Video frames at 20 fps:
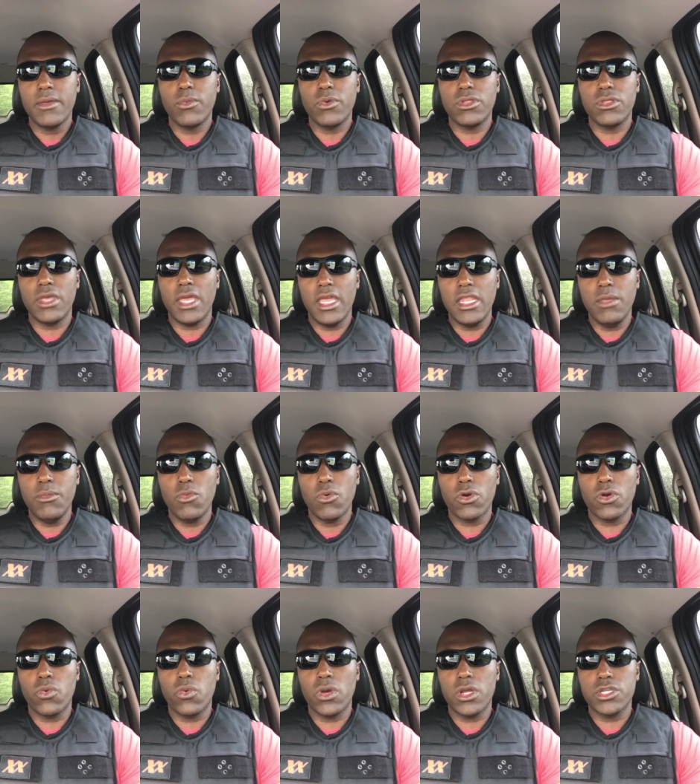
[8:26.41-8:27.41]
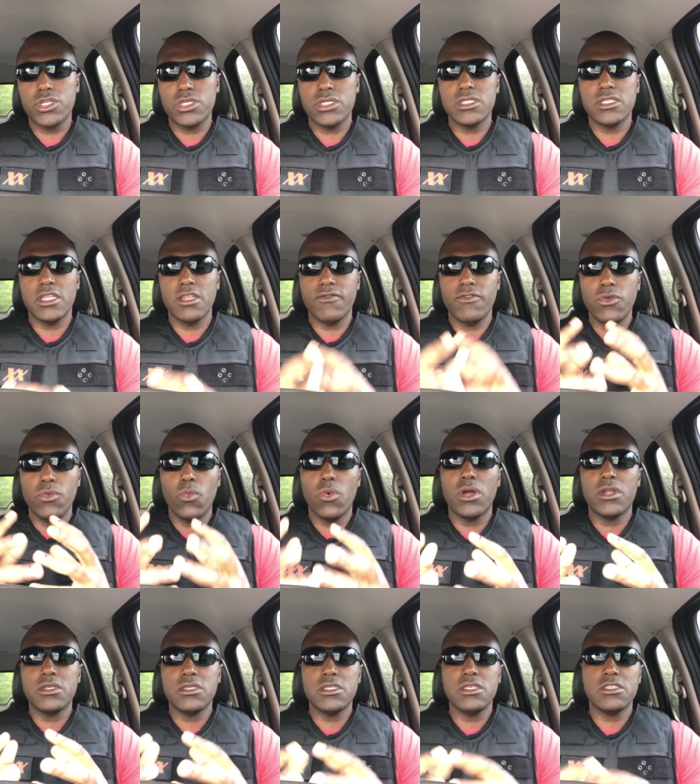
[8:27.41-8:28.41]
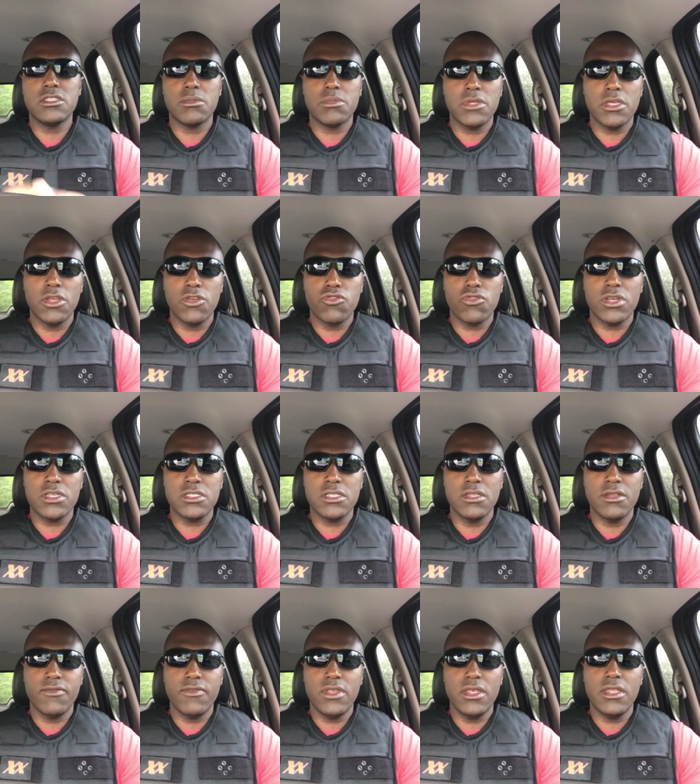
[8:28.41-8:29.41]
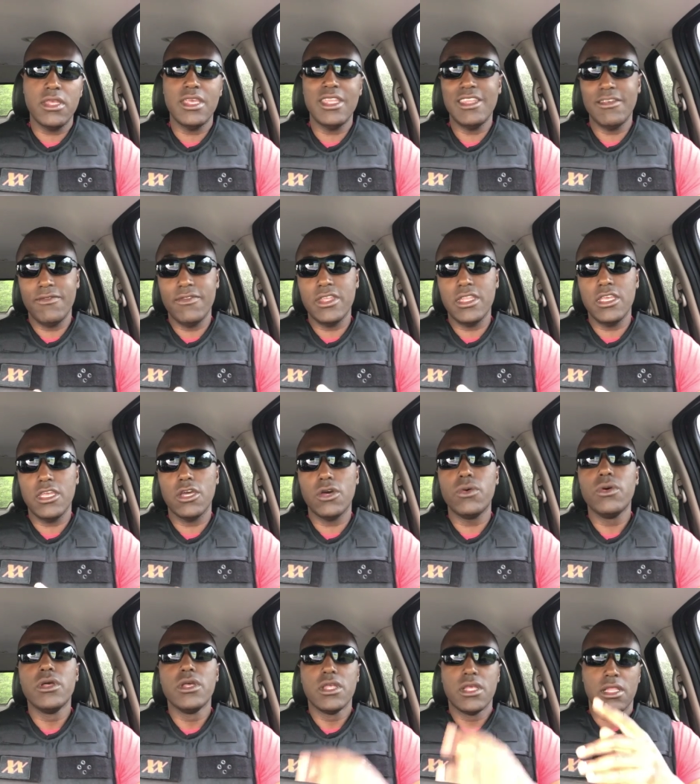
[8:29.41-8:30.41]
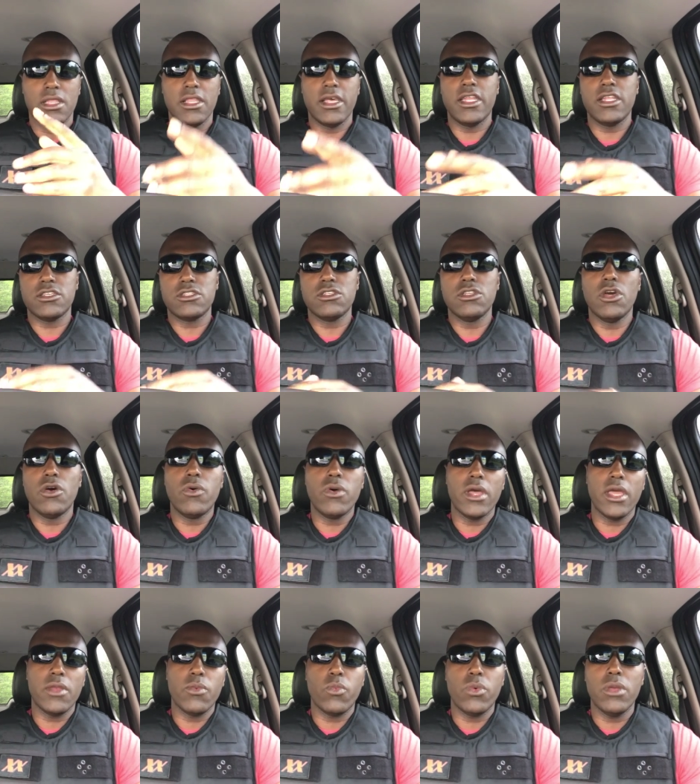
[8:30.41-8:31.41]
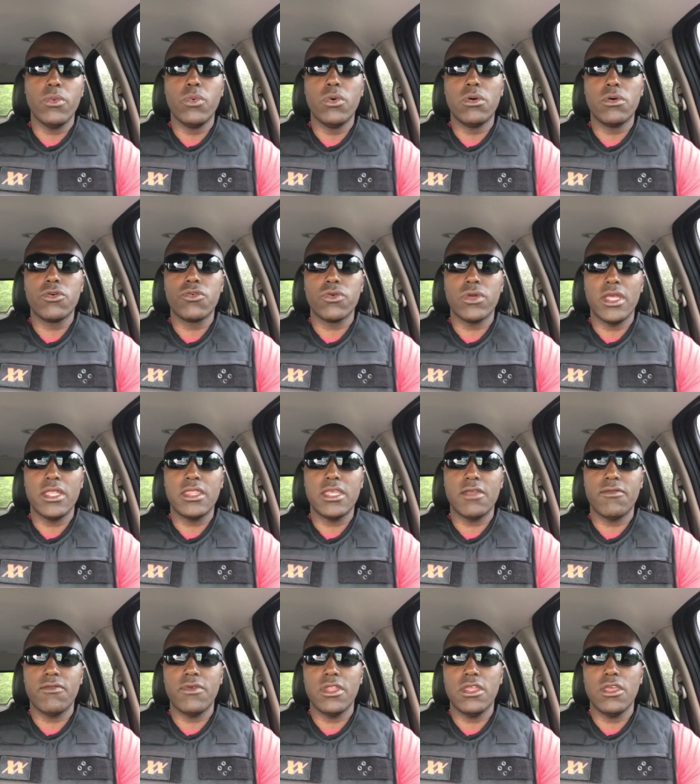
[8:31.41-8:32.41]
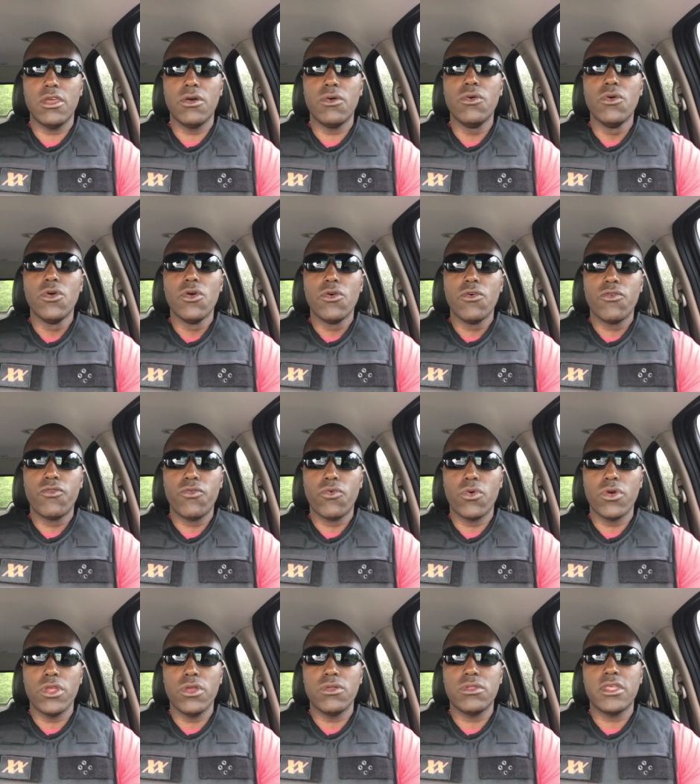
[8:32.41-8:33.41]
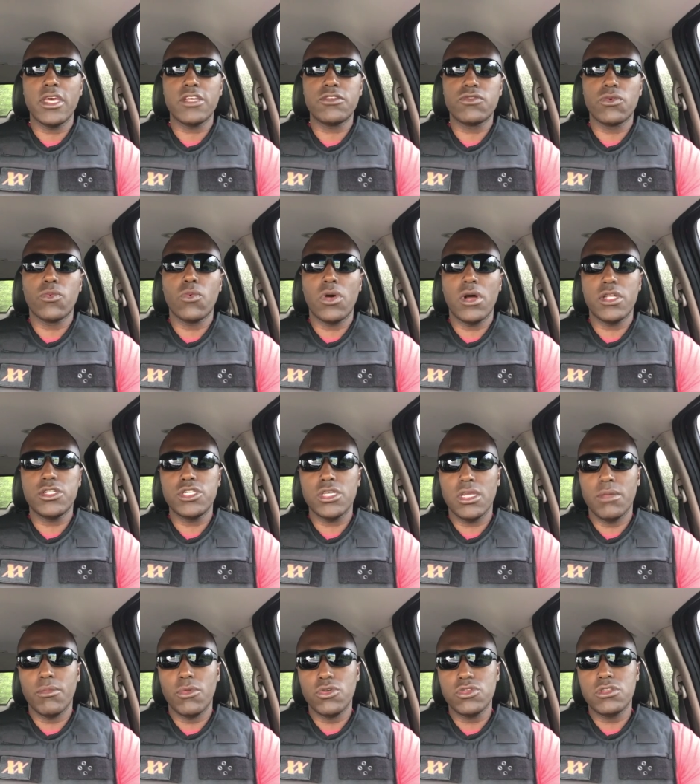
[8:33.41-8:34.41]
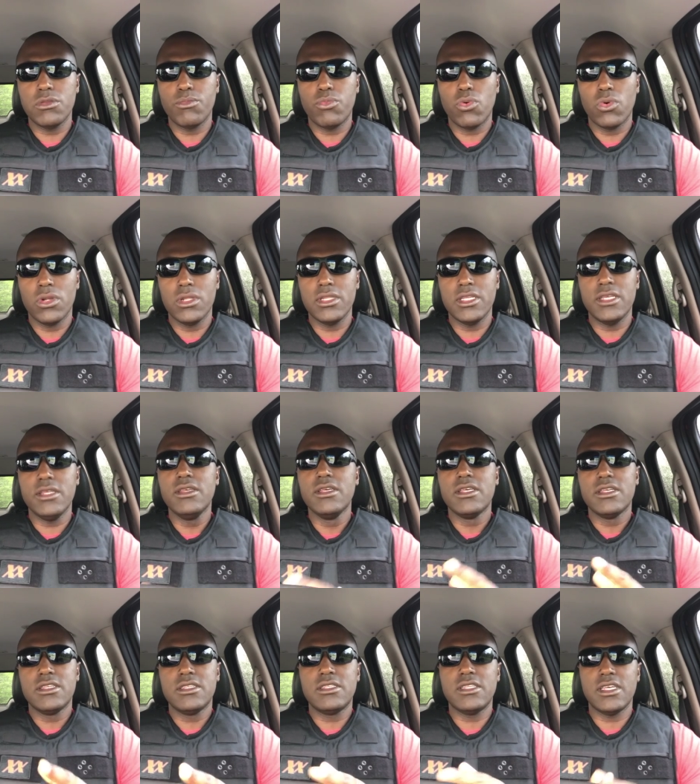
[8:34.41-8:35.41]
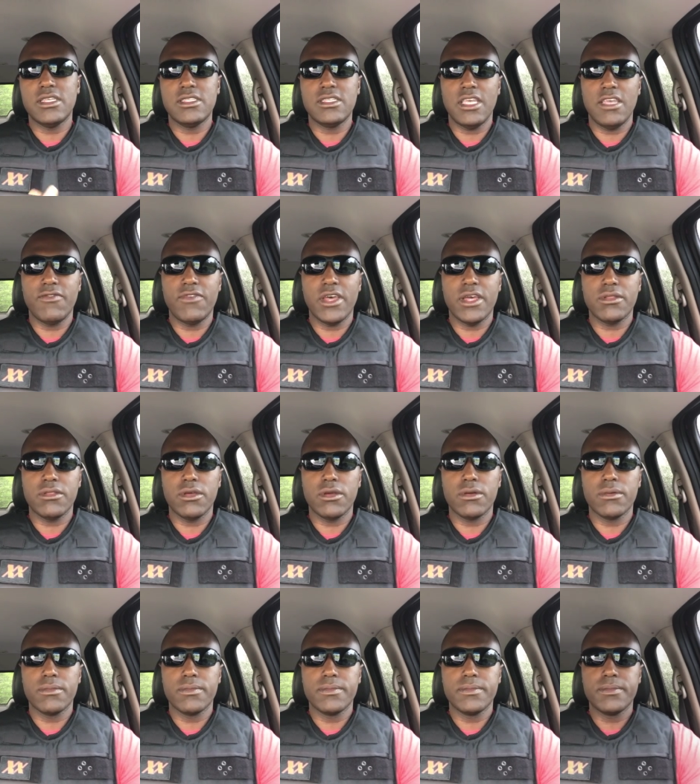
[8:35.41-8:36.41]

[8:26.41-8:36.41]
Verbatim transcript: with any more questions, and if you want to see something addressed in a, vi in a video, let us know and we will create that video for you. Thanks for watching, and most importantly, stay safe out there.